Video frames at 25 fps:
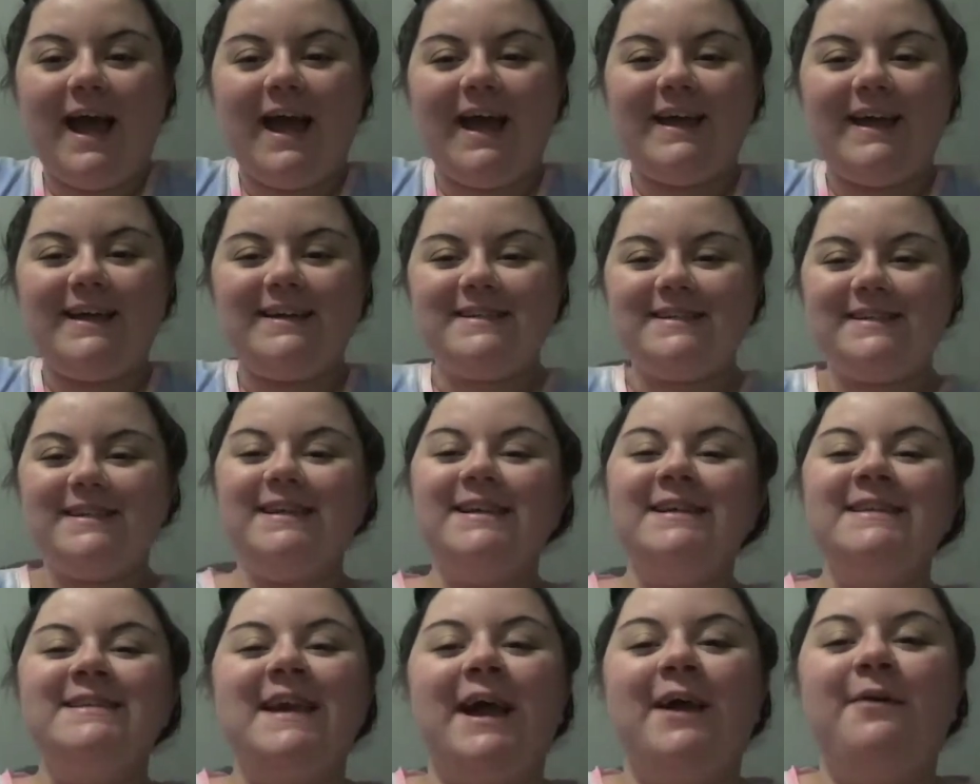guys,
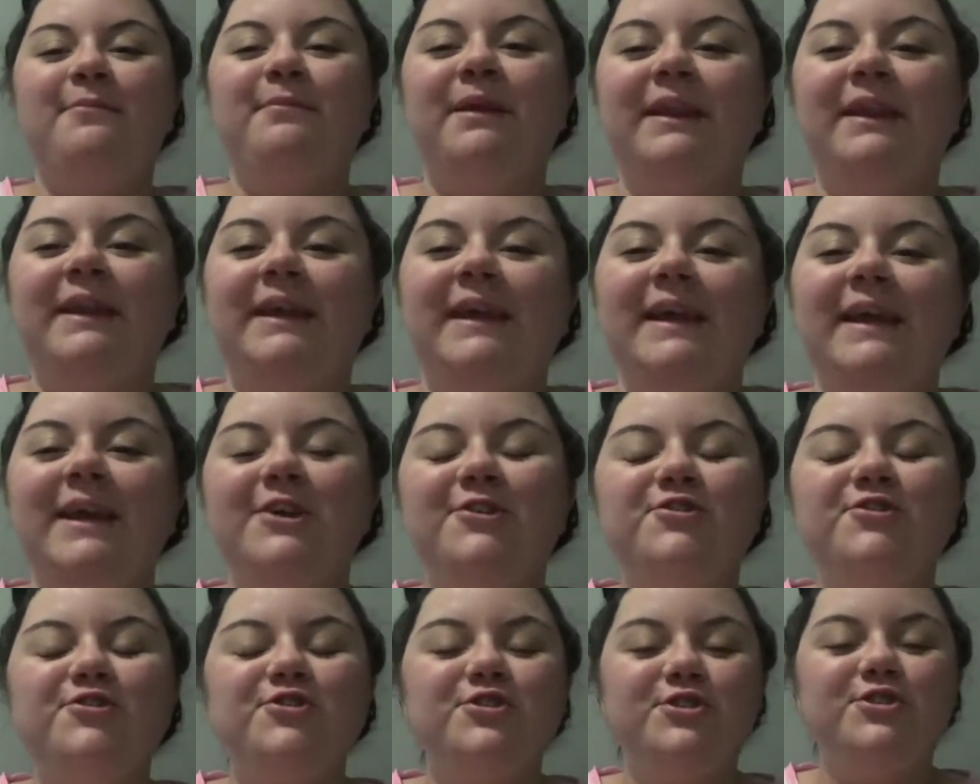it's Emily.
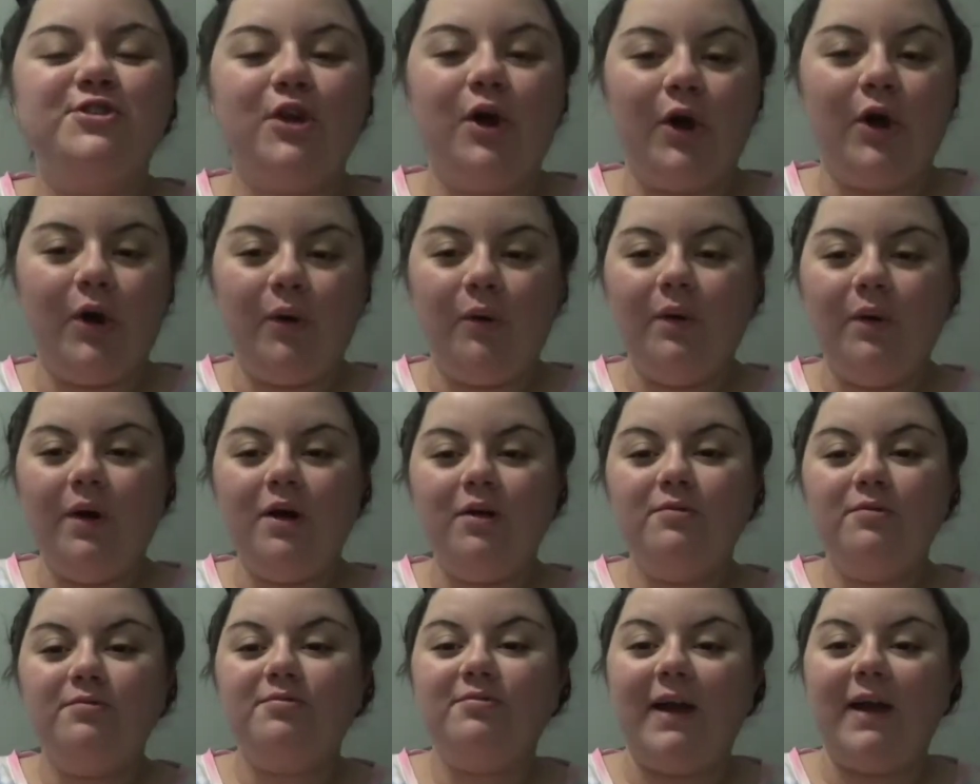
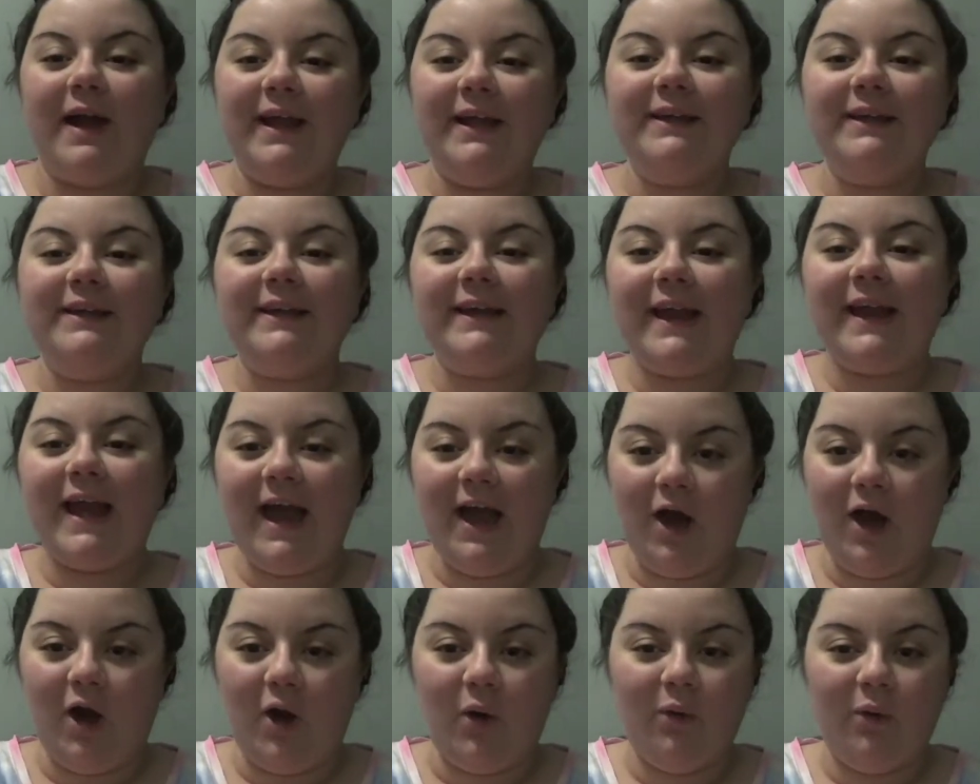So right
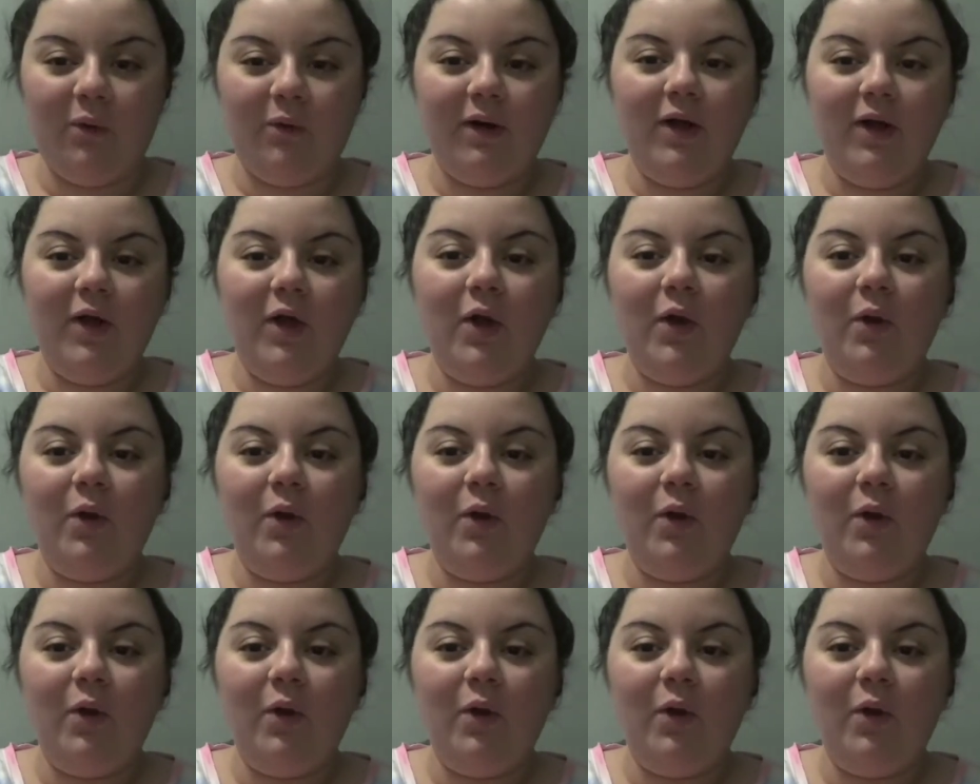now